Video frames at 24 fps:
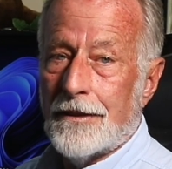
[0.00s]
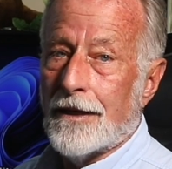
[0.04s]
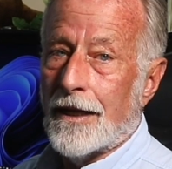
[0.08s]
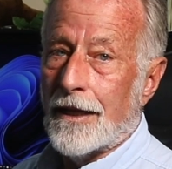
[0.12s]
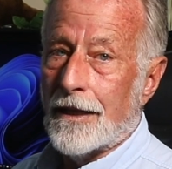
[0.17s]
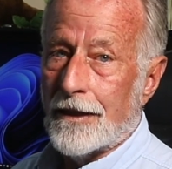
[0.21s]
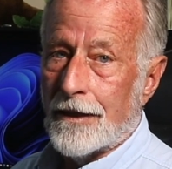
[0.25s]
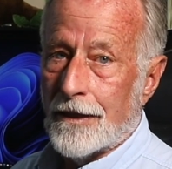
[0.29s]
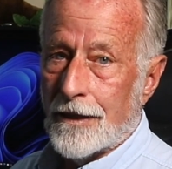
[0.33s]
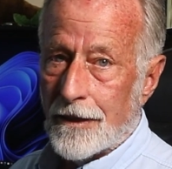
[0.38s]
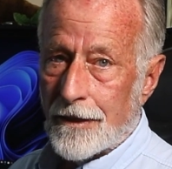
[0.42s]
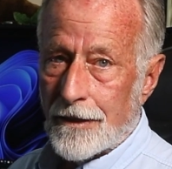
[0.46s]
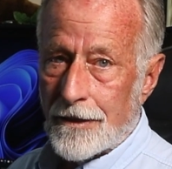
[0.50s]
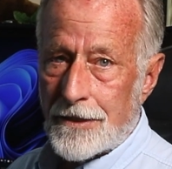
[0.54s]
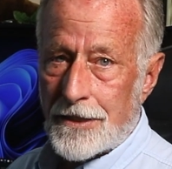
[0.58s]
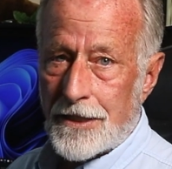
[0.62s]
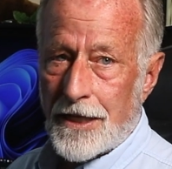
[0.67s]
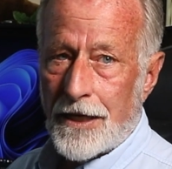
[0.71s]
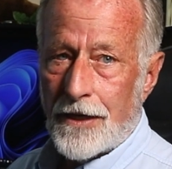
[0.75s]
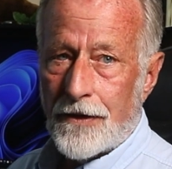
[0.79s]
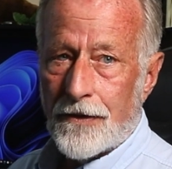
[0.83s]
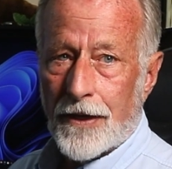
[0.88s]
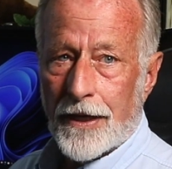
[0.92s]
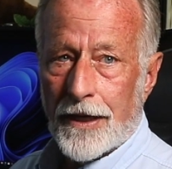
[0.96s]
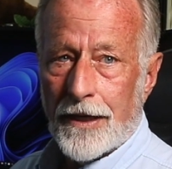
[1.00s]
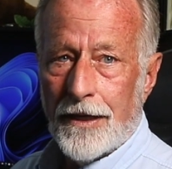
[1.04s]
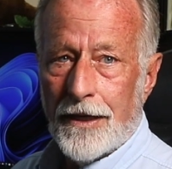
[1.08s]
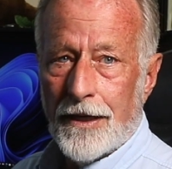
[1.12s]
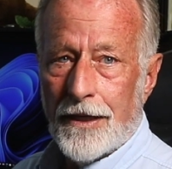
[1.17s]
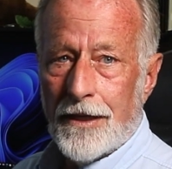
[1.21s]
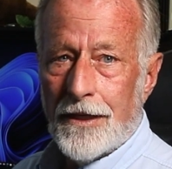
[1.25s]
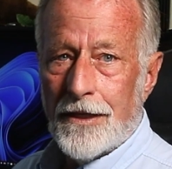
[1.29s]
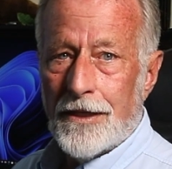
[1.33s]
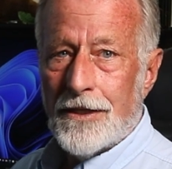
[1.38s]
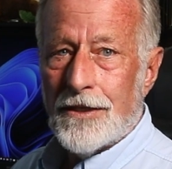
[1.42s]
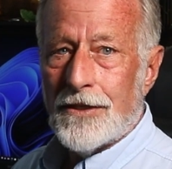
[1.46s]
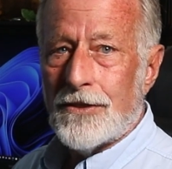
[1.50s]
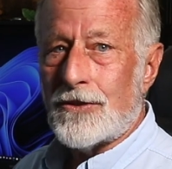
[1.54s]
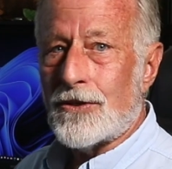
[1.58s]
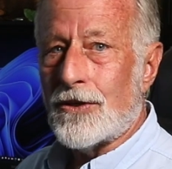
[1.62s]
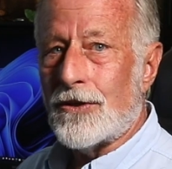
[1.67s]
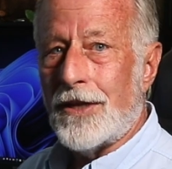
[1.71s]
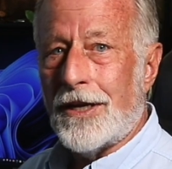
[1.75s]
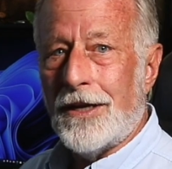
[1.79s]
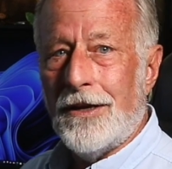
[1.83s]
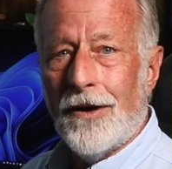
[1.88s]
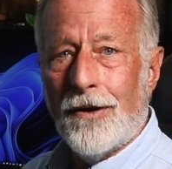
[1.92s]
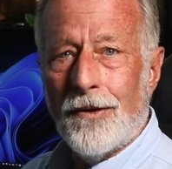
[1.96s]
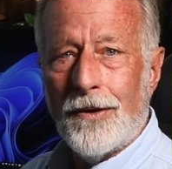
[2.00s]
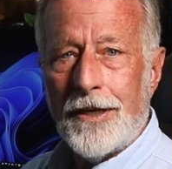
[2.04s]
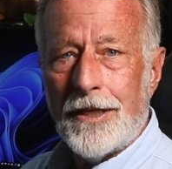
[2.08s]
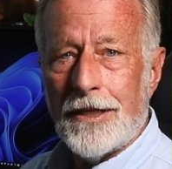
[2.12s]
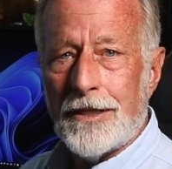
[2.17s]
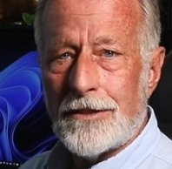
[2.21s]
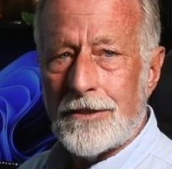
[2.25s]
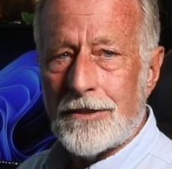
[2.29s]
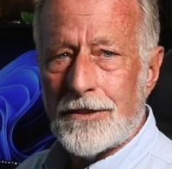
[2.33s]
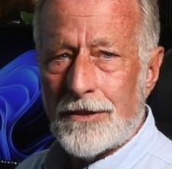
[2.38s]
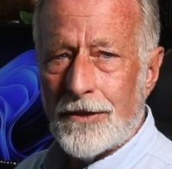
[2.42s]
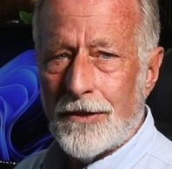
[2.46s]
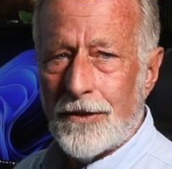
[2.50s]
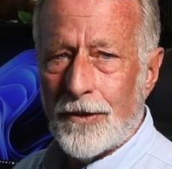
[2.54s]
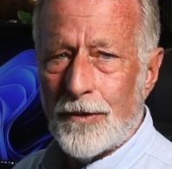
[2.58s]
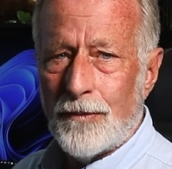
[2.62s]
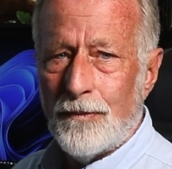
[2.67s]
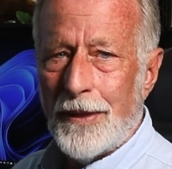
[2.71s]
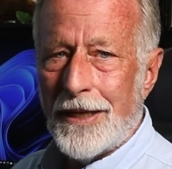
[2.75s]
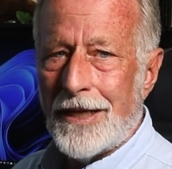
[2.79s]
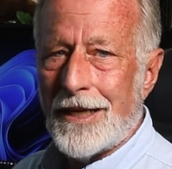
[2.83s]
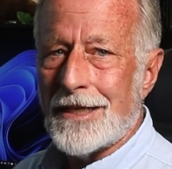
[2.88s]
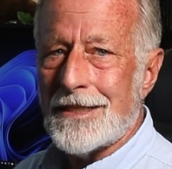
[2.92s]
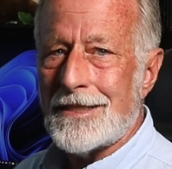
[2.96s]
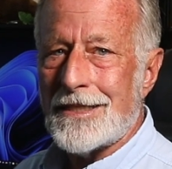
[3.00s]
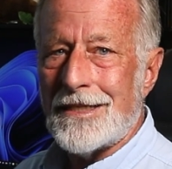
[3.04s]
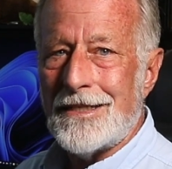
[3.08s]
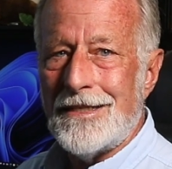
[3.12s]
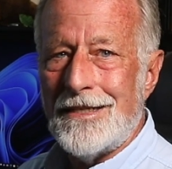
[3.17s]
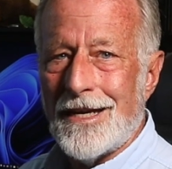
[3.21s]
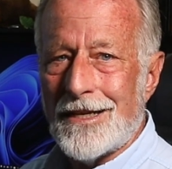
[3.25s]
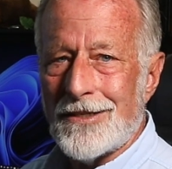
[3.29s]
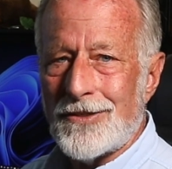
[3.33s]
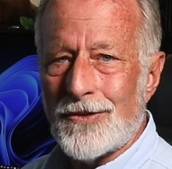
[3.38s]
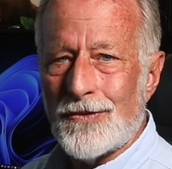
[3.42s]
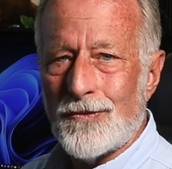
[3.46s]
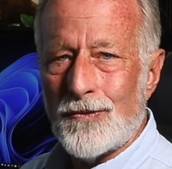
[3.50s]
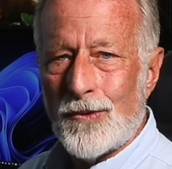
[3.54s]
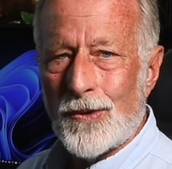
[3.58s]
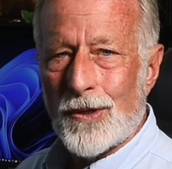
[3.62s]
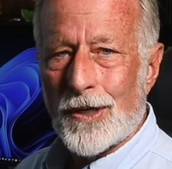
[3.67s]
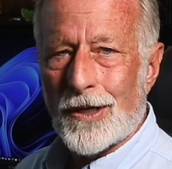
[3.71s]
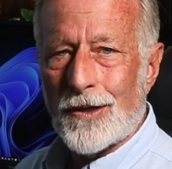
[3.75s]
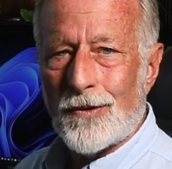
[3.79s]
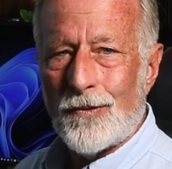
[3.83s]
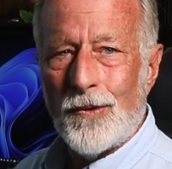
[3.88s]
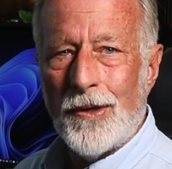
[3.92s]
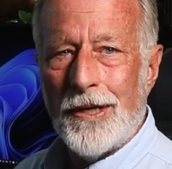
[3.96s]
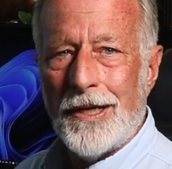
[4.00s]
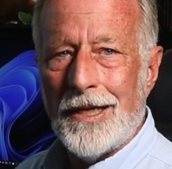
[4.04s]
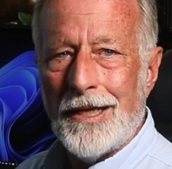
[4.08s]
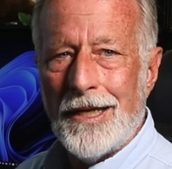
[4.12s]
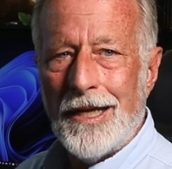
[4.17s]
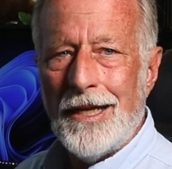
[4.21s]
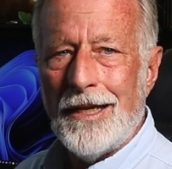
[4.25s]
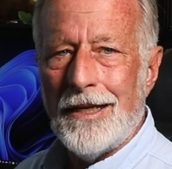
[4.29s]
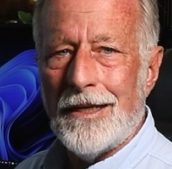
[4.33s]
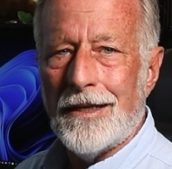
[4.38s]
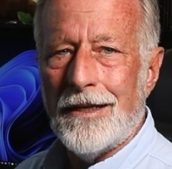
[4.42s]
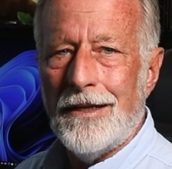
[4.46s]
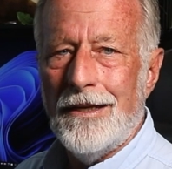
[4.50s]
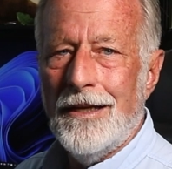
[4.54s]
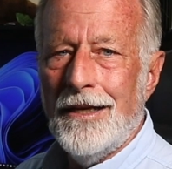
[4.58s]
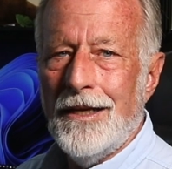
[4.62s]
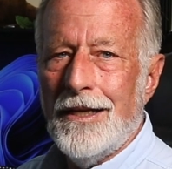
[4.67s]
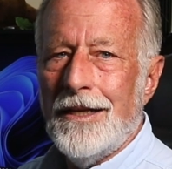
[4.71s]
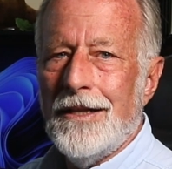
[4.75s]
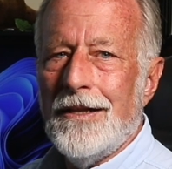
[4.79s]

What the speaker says: A little secret, so they don't get sued because it doesn't work when needed.